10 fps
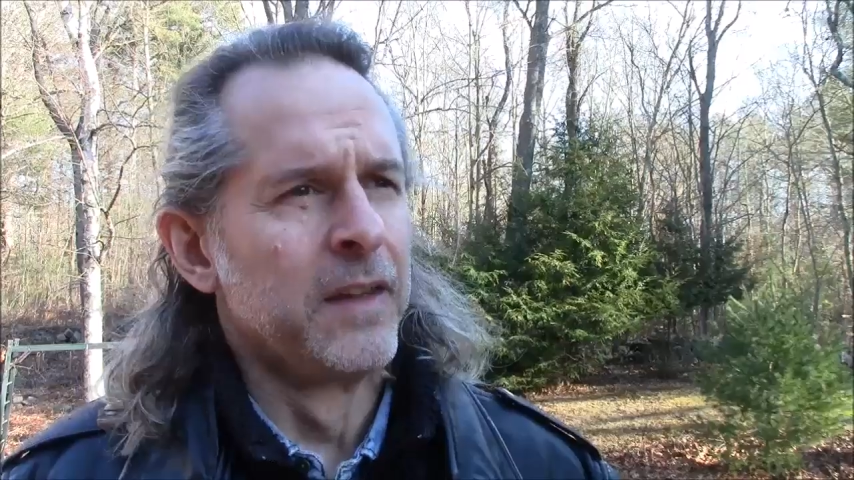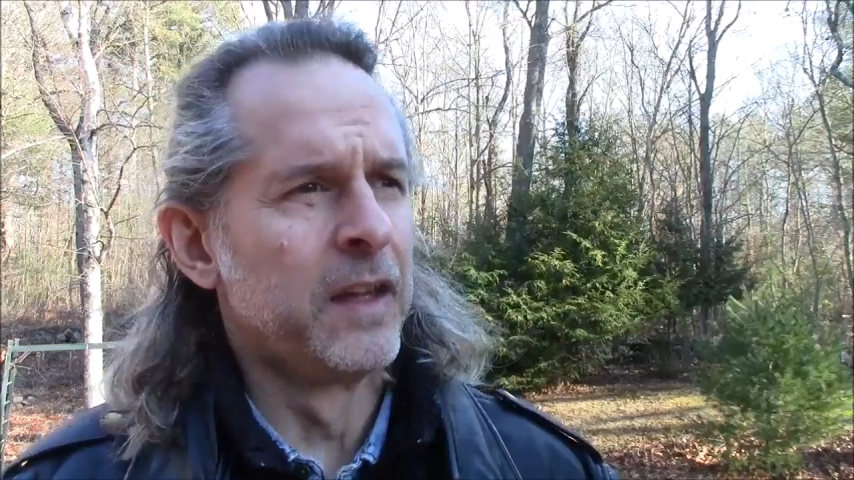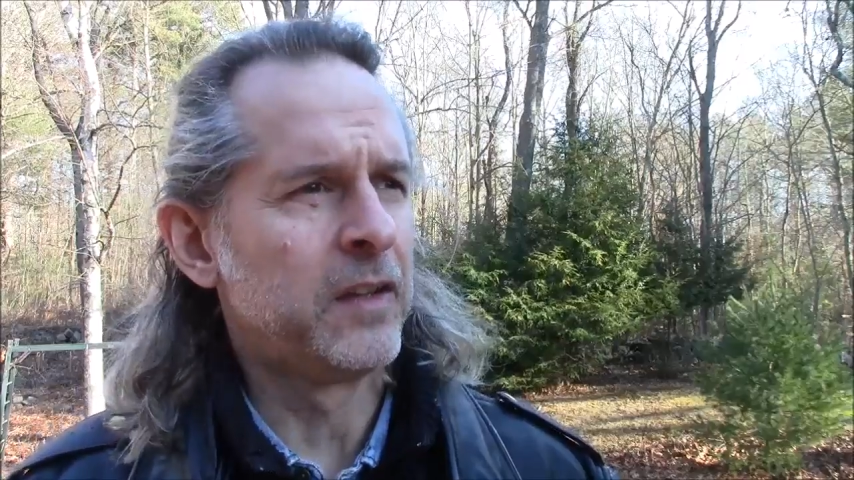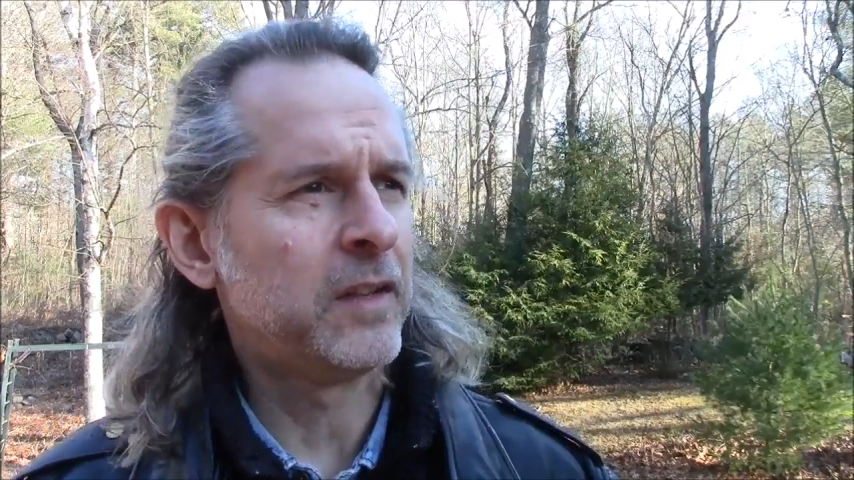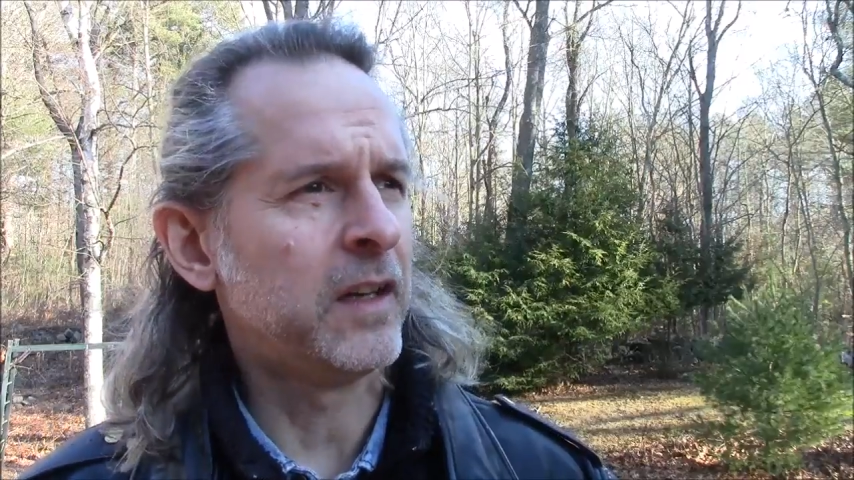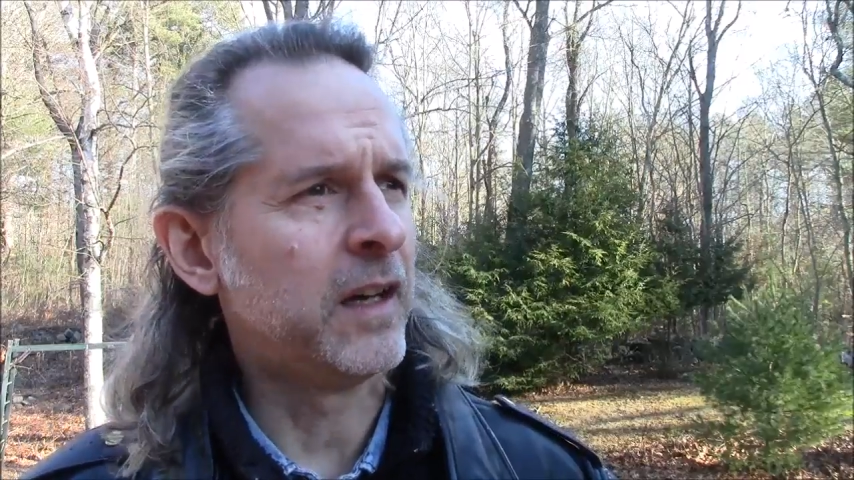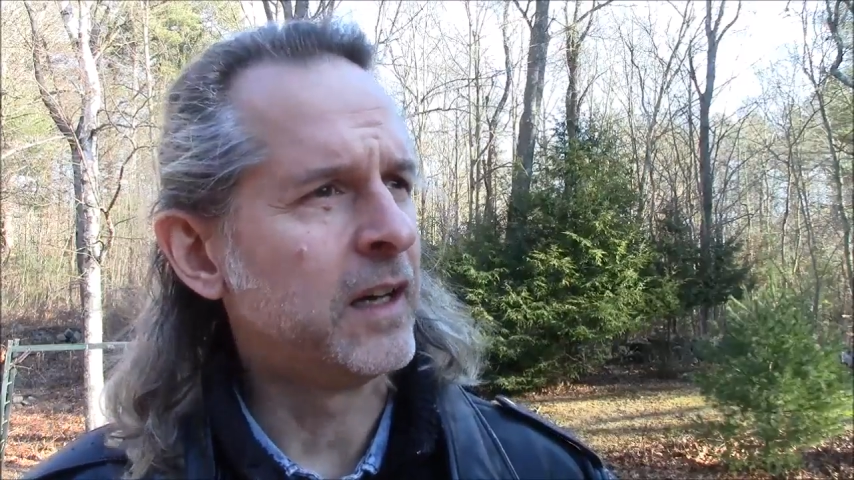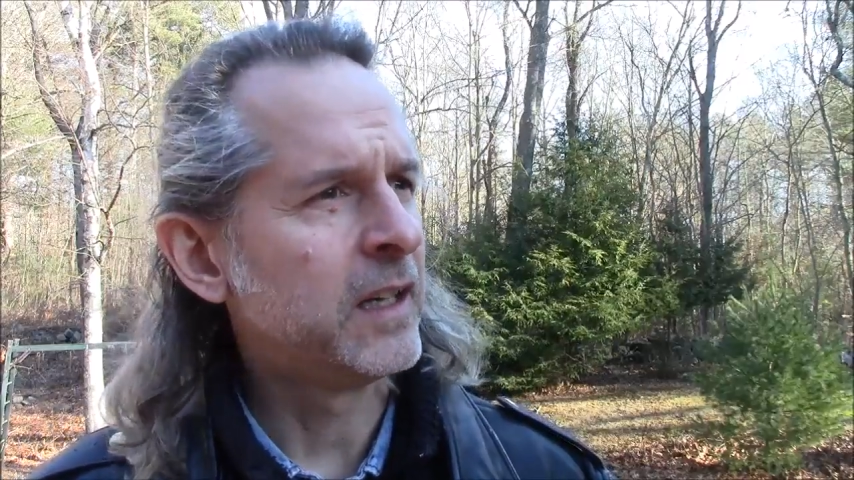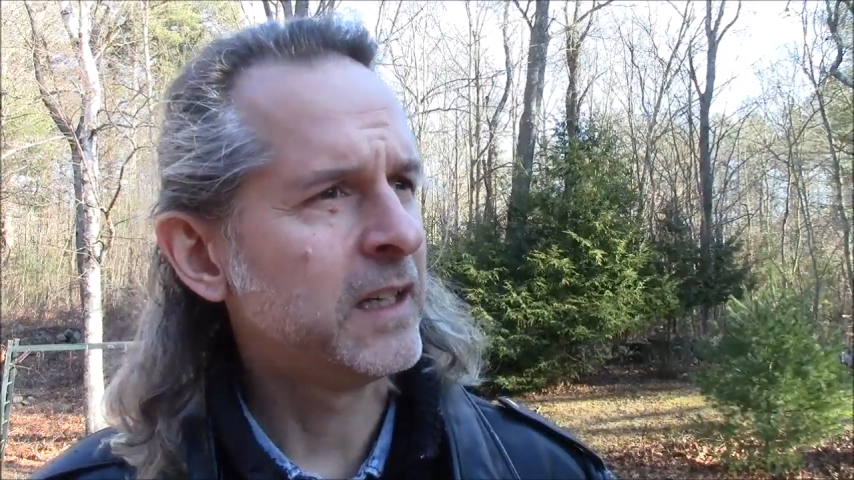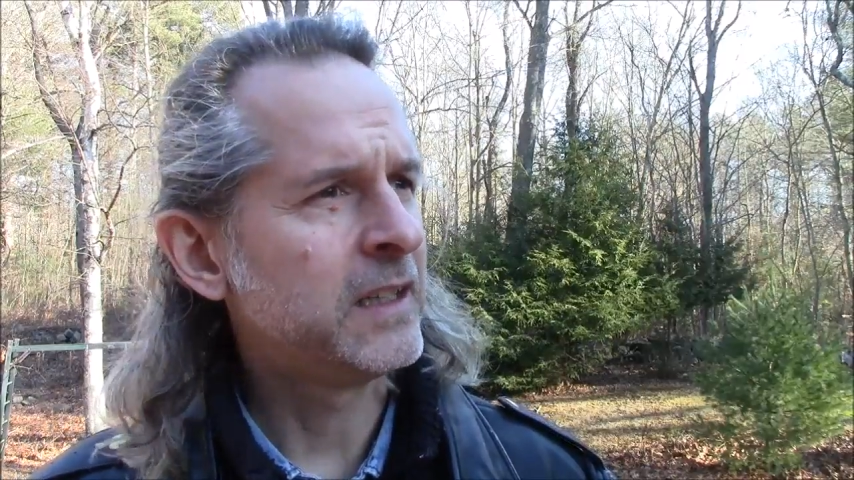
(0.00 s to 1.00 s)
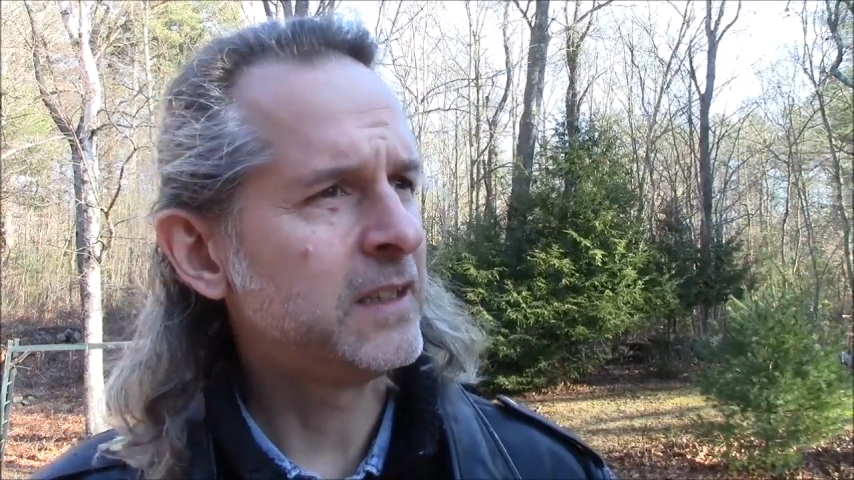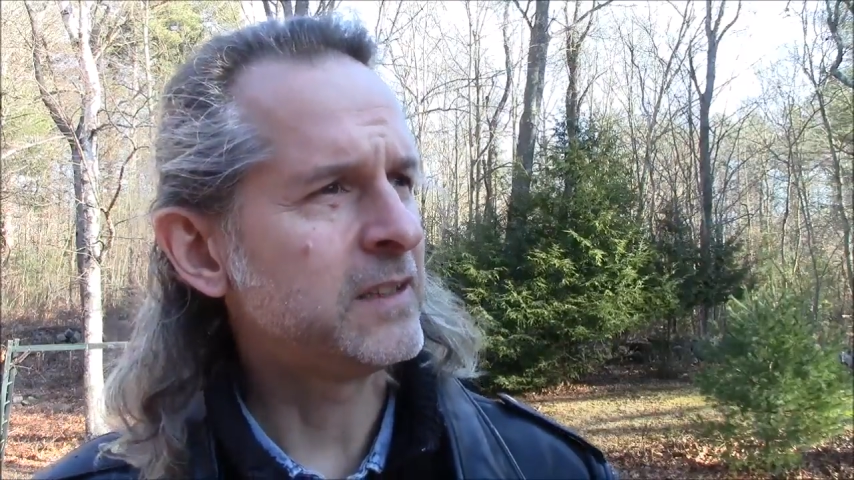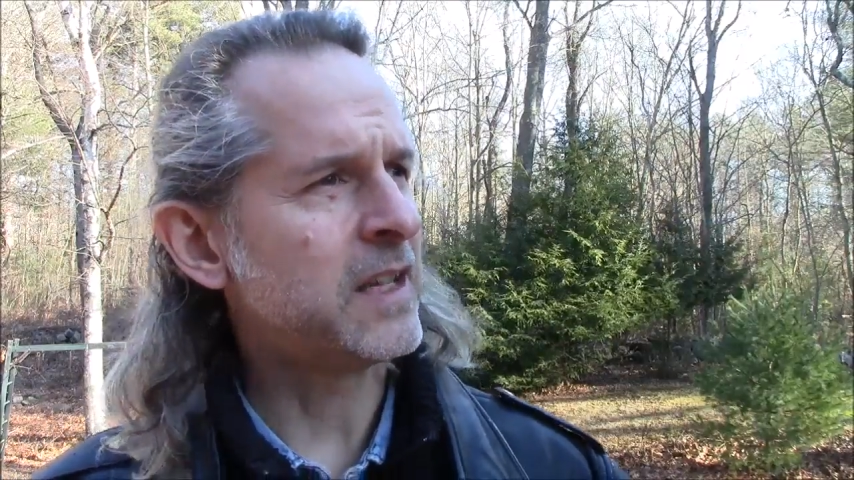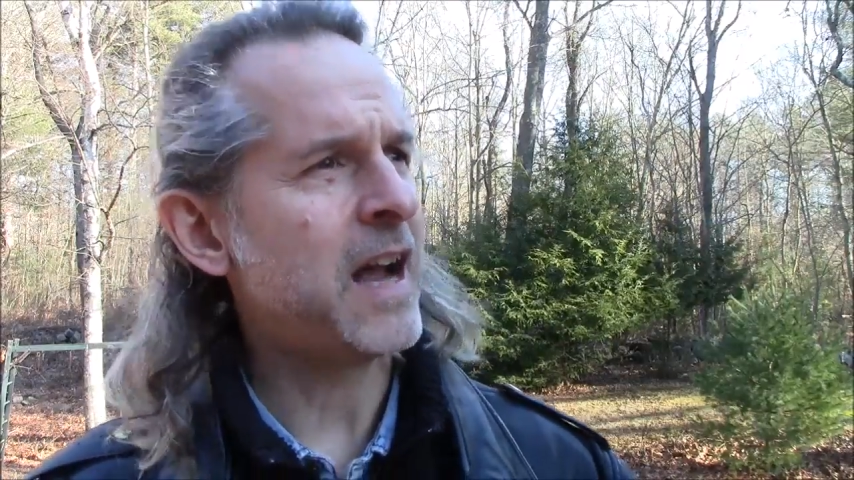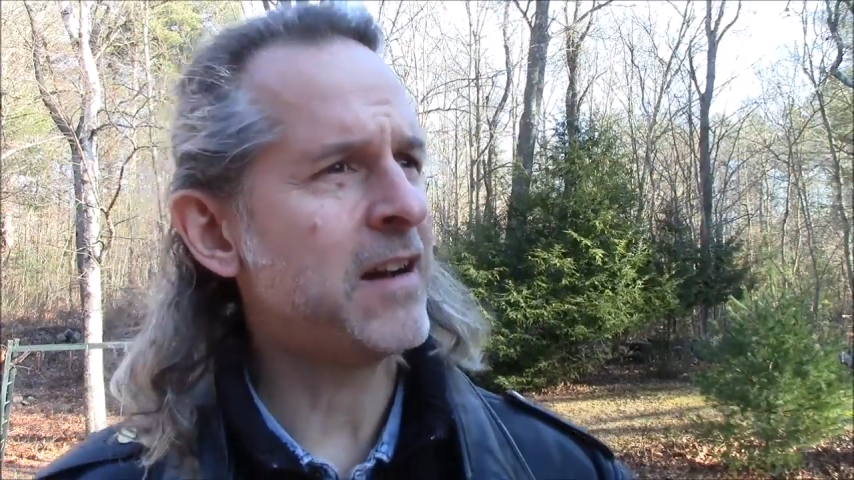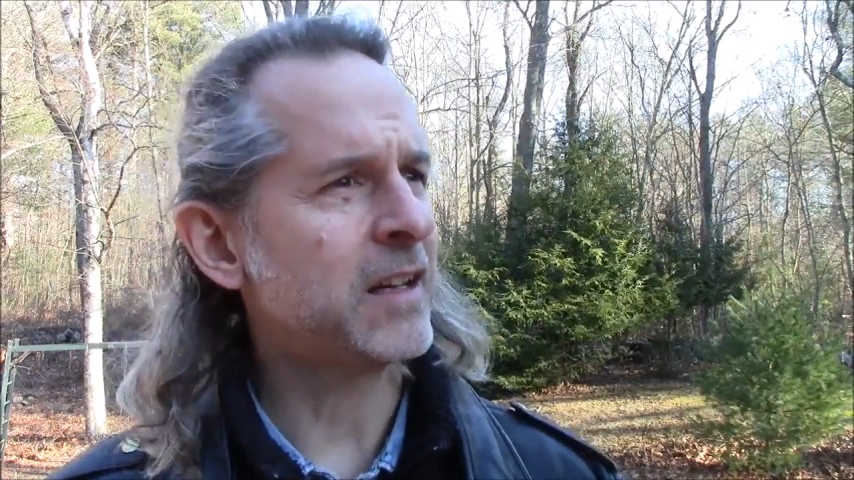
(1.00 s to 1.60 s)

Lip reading: this desire